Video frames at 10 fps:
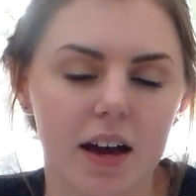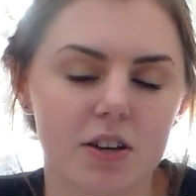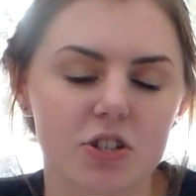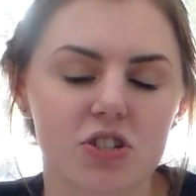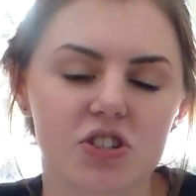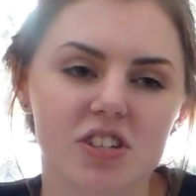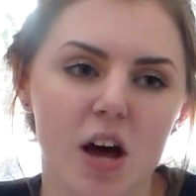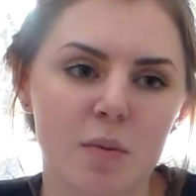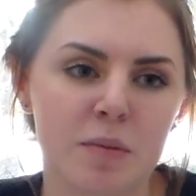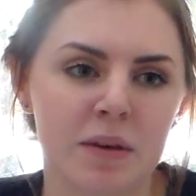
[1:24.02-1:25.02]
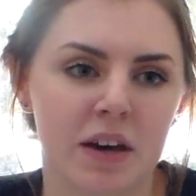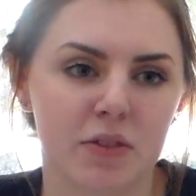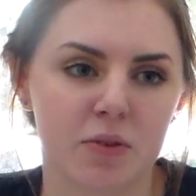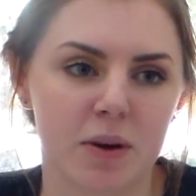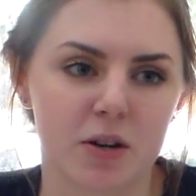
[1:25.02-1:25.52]
Yeah, she's just helping me
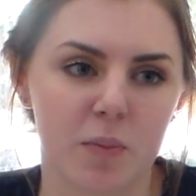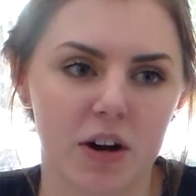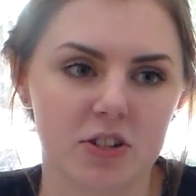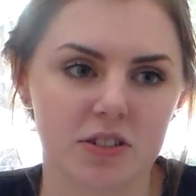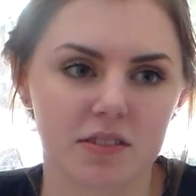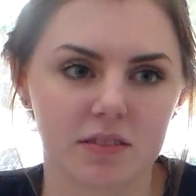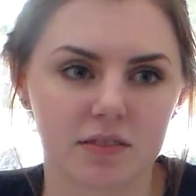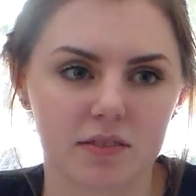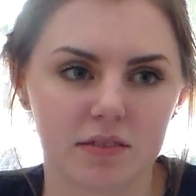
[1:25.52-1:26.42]
get through my depression.